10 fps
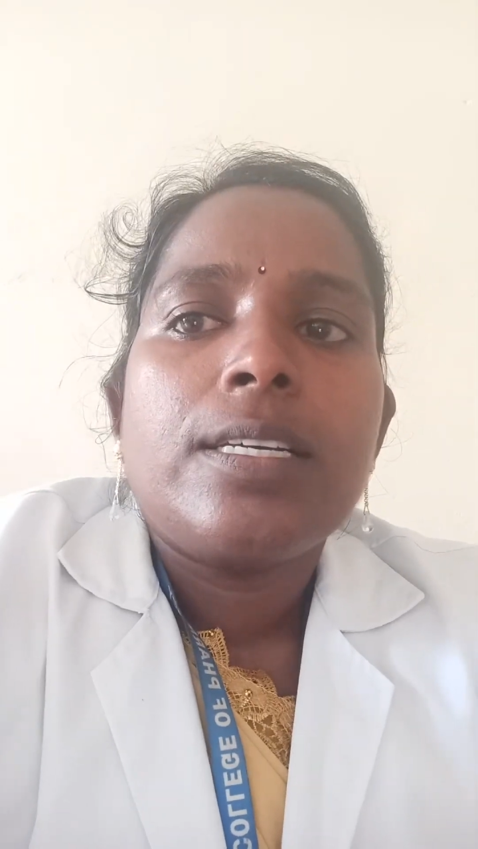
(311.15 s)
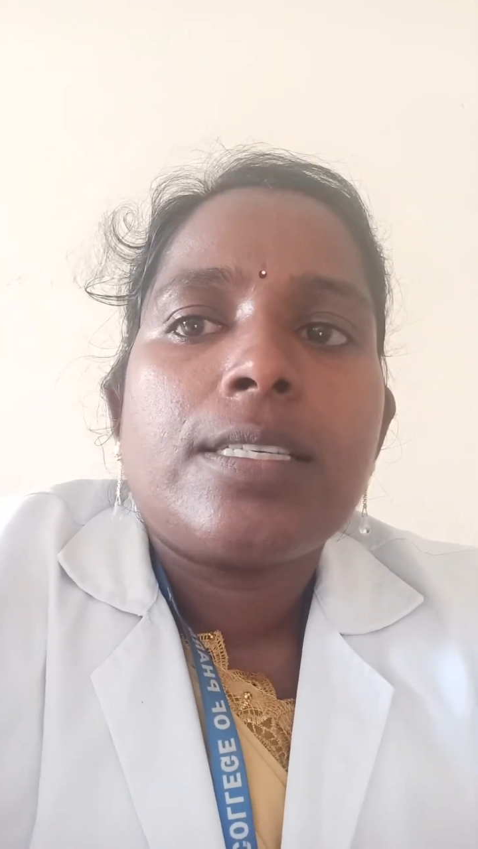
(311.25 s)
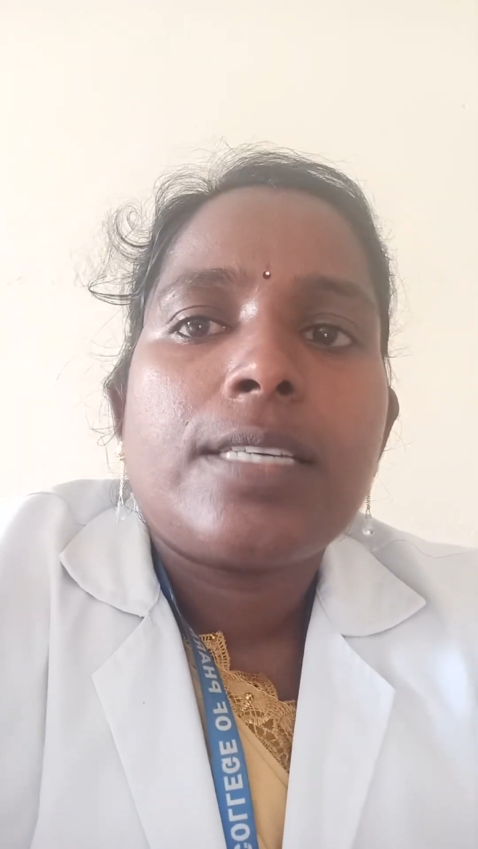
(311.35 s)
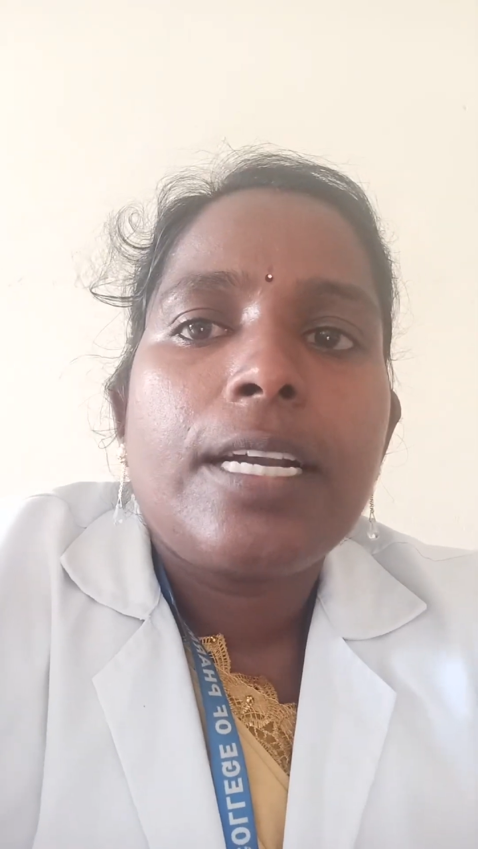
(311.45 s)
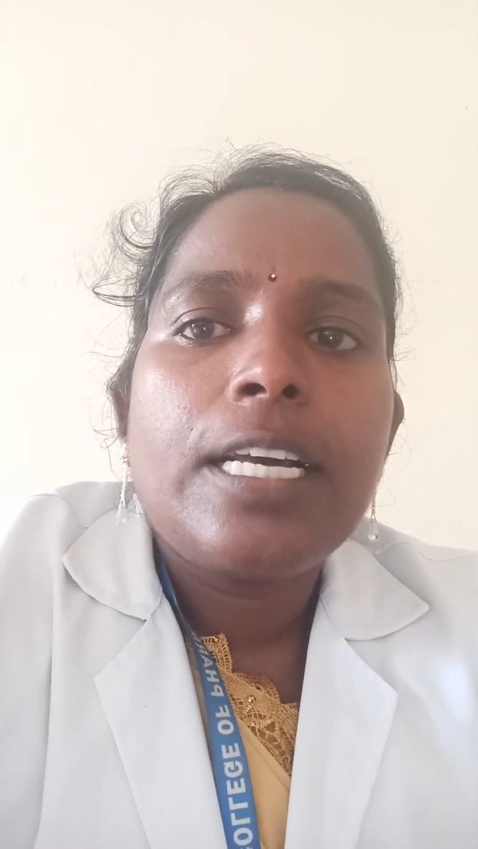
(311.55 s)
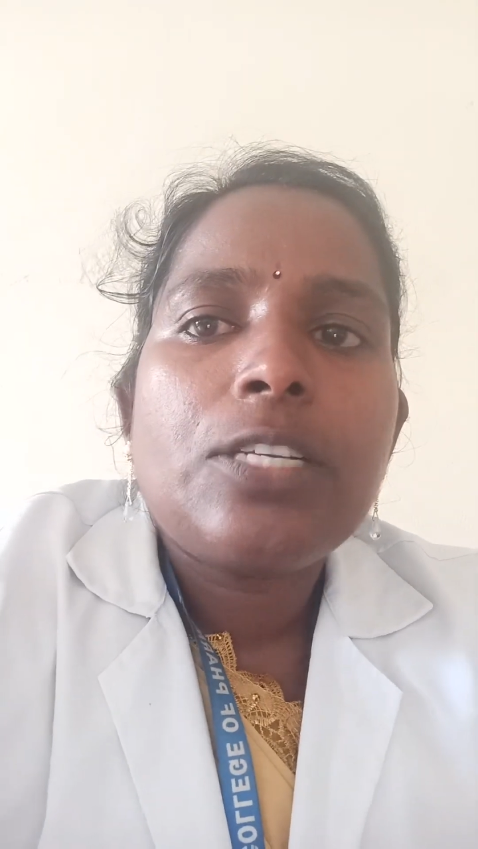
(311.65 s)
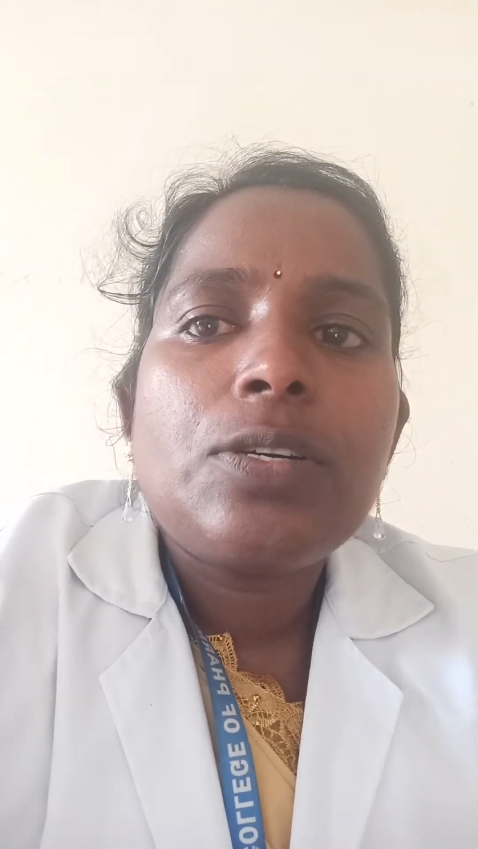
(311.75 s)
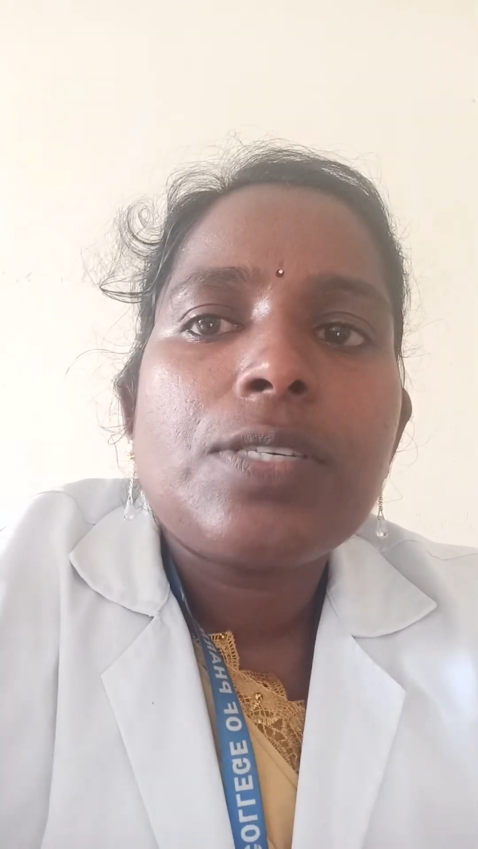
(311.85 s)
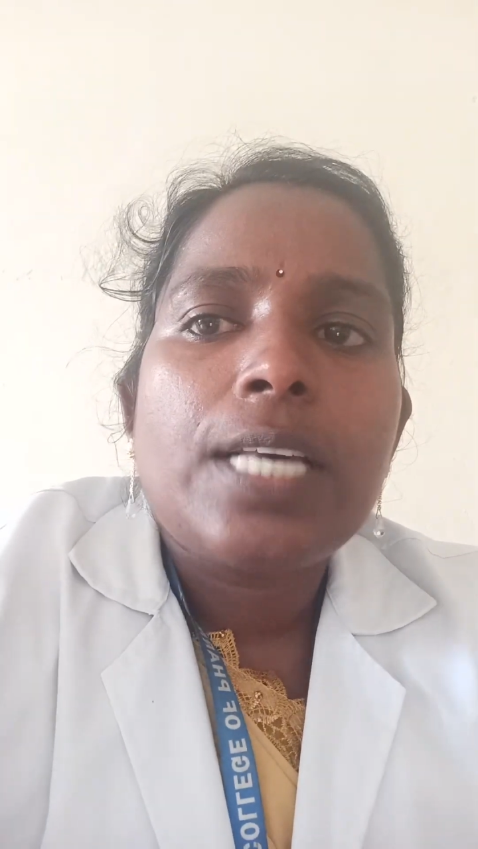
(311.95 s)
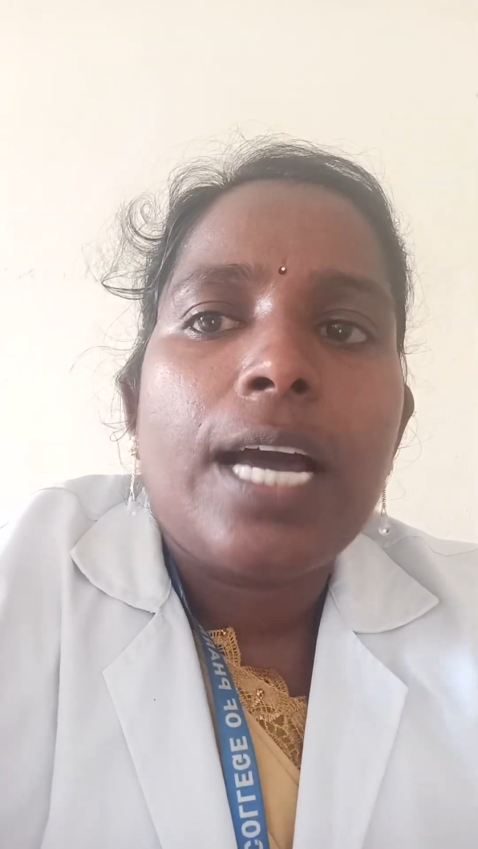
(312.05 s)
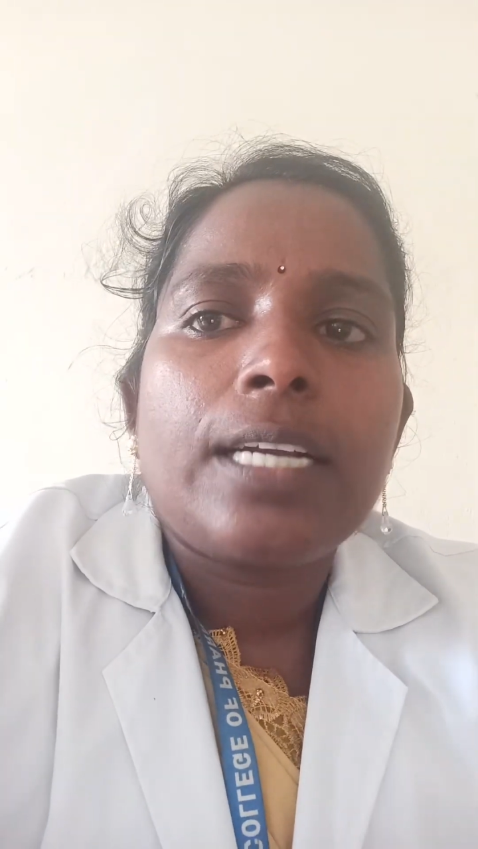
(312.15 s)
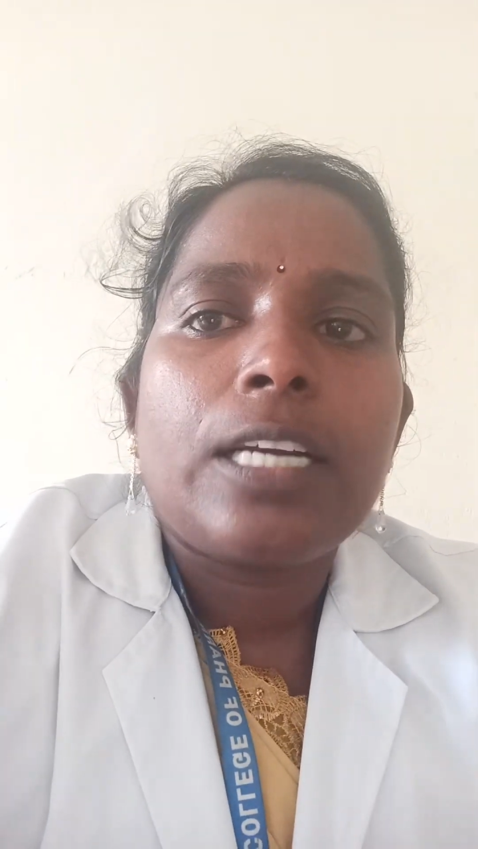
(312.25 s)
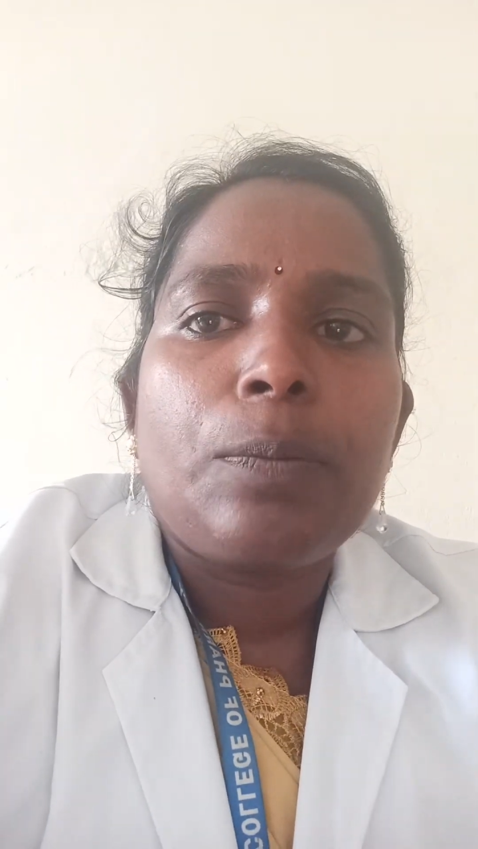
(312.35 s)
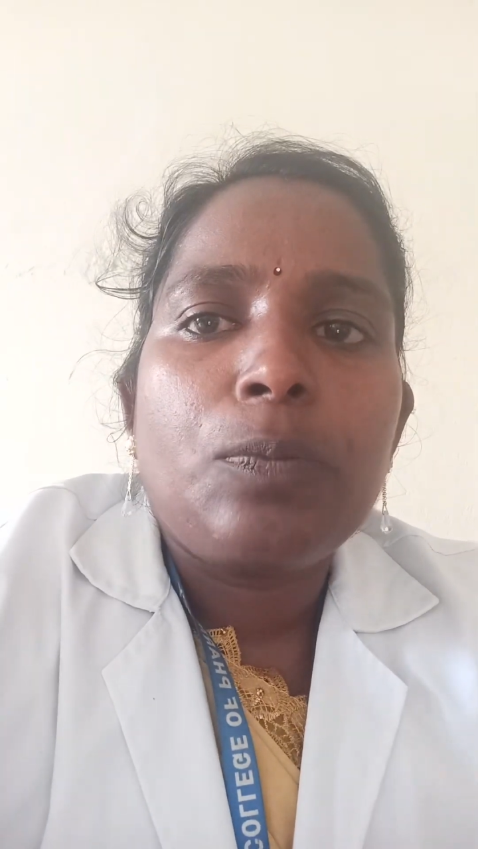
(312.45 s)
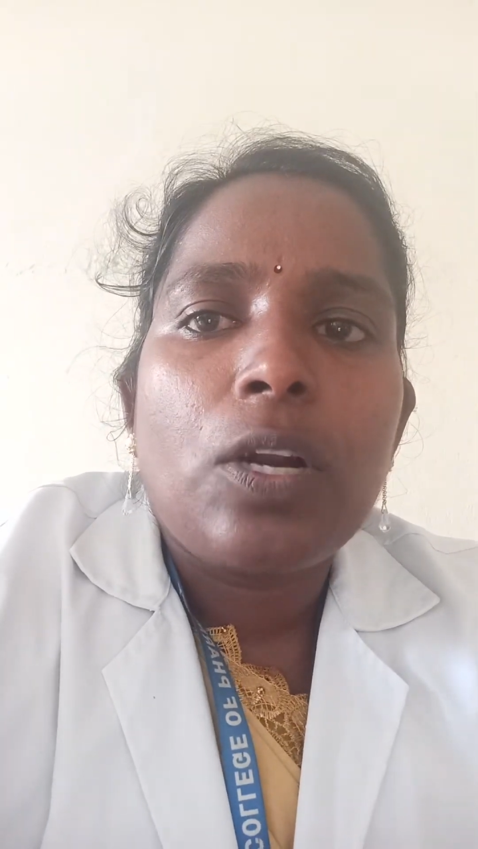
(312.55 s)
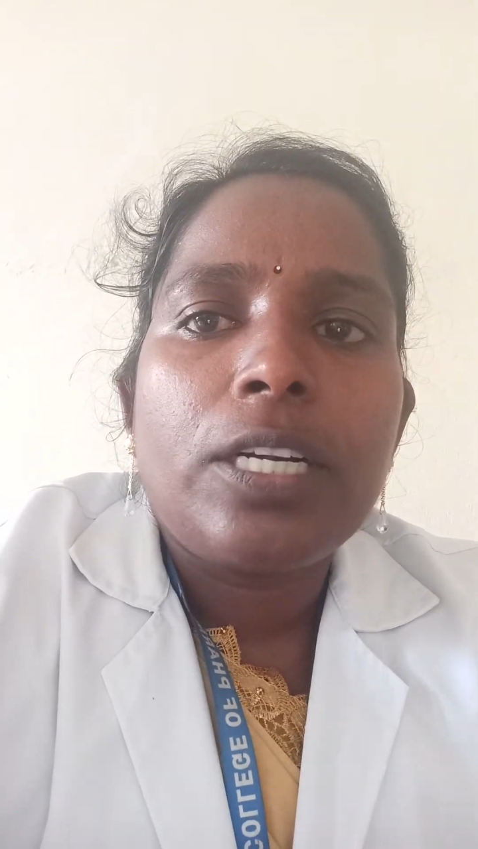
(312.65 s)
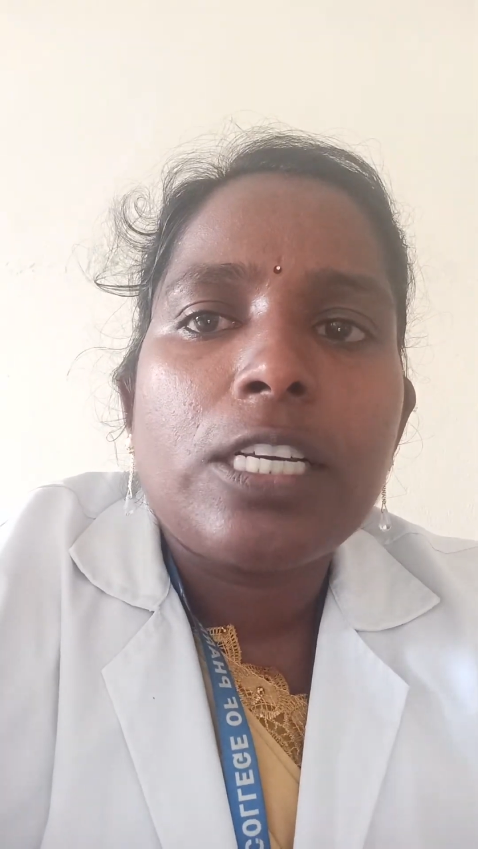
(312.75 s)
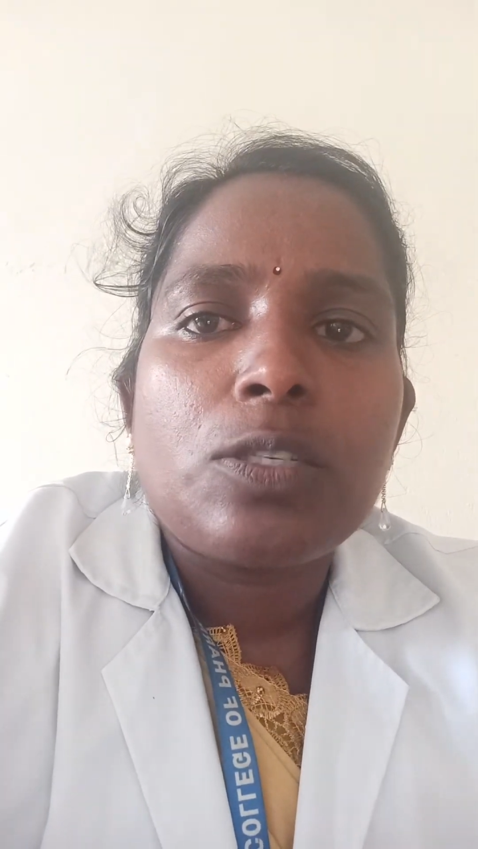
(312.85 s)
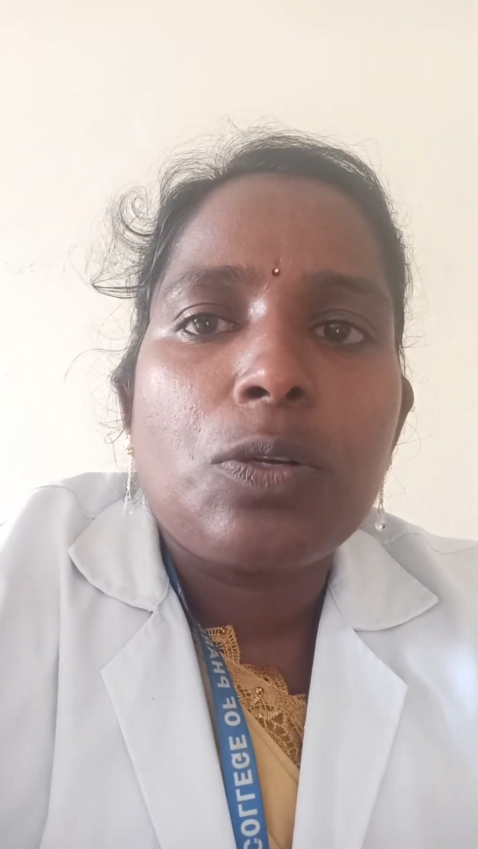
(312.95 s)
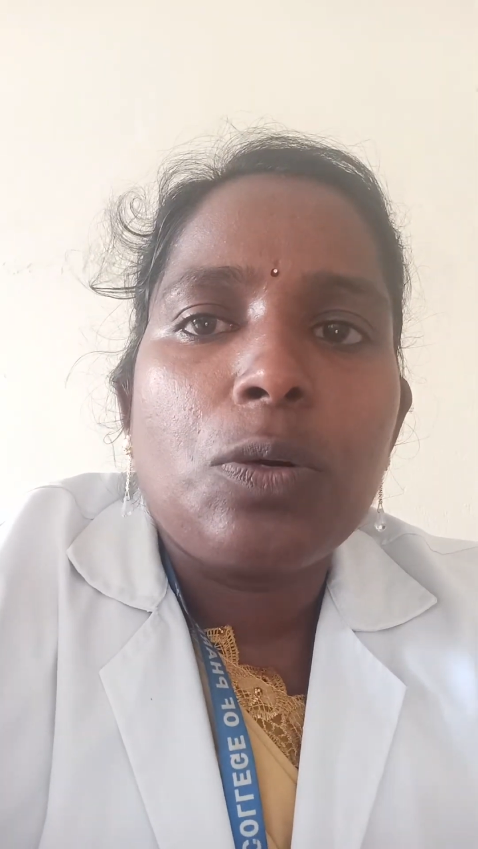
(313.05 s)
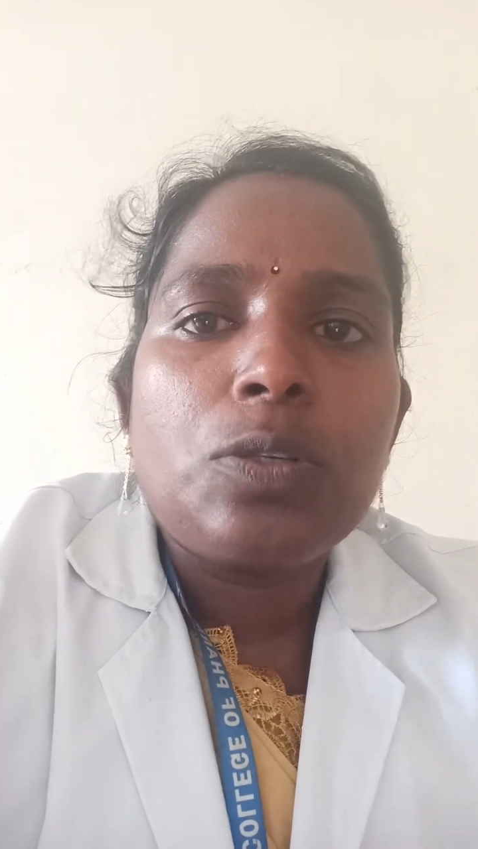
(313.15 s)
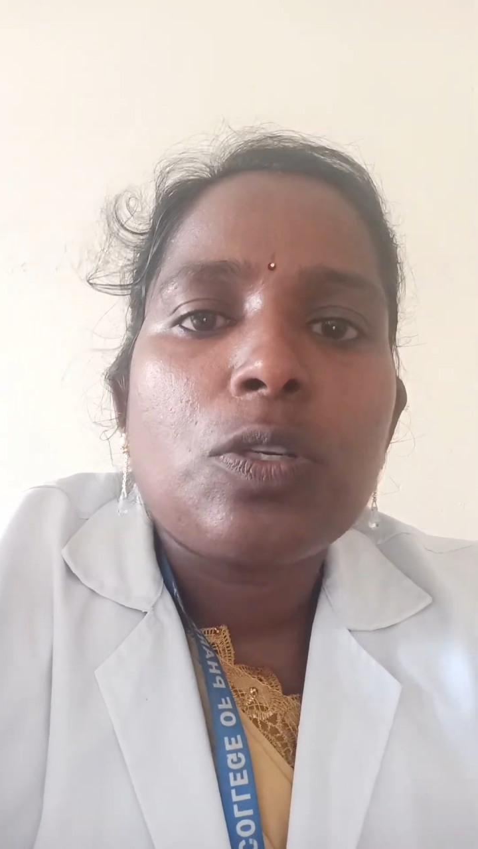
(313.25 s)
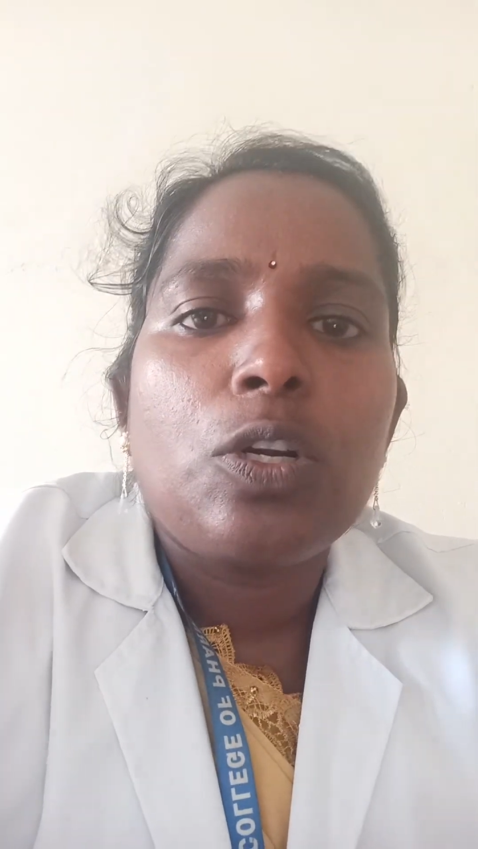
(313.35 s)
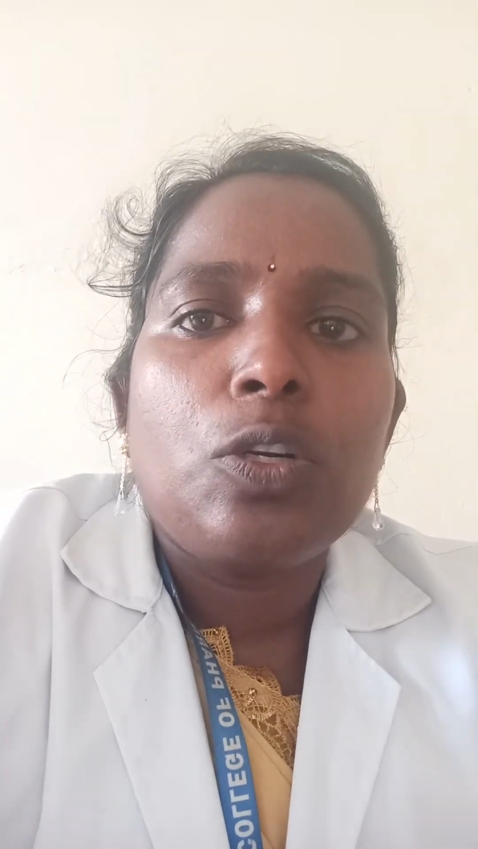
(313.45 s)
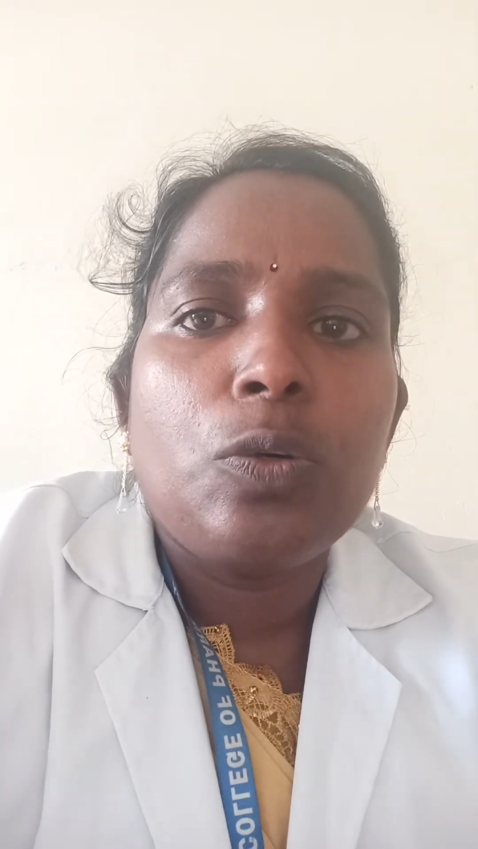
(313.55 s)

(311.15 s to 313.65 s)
Sedatives and hypnotic dose